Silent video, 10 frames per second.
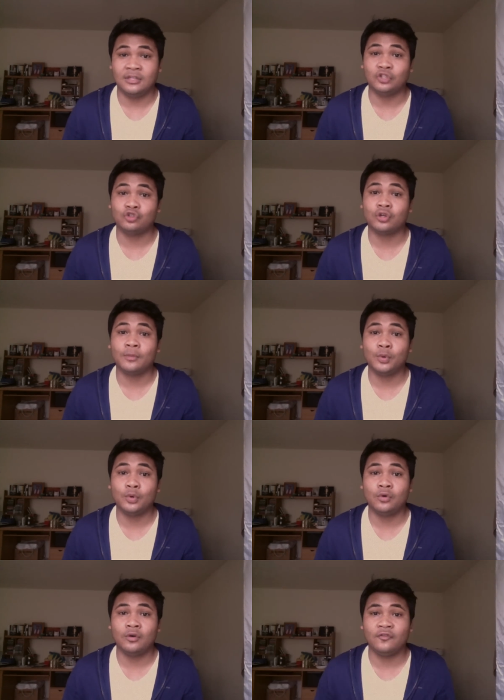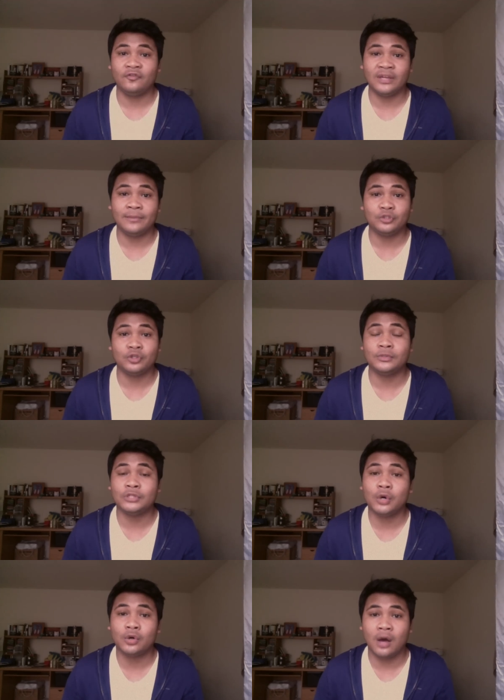The triple flip, triple
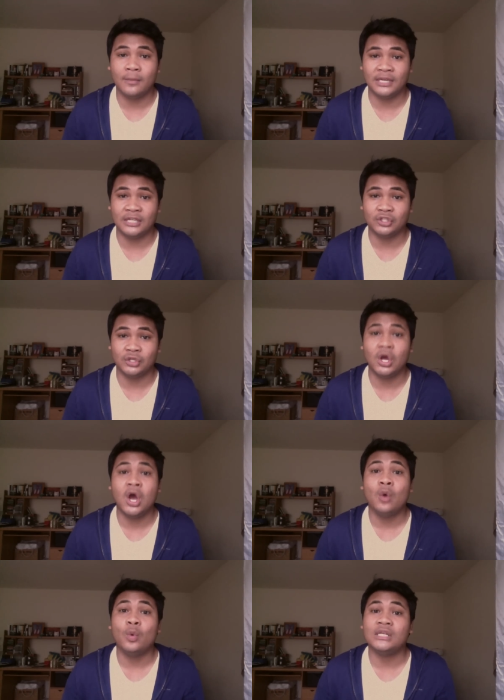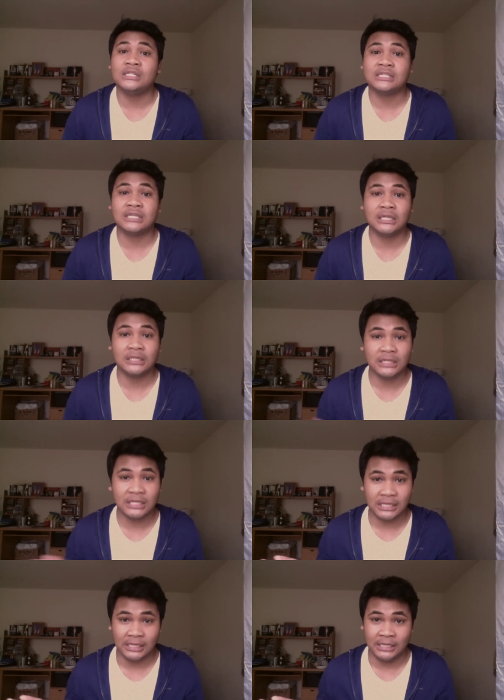toe combination was
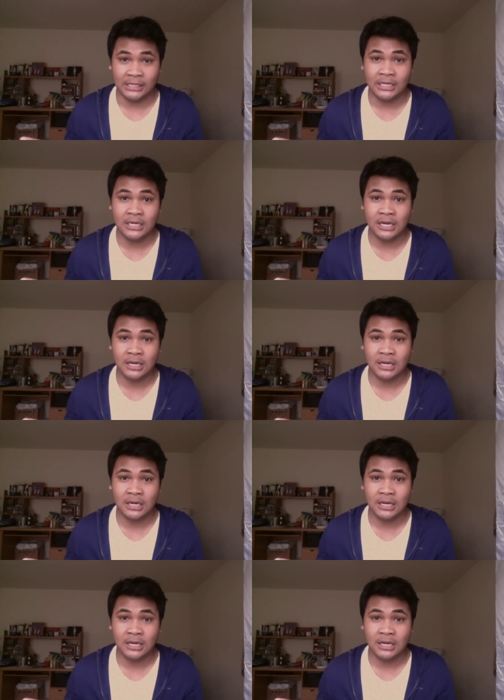clean.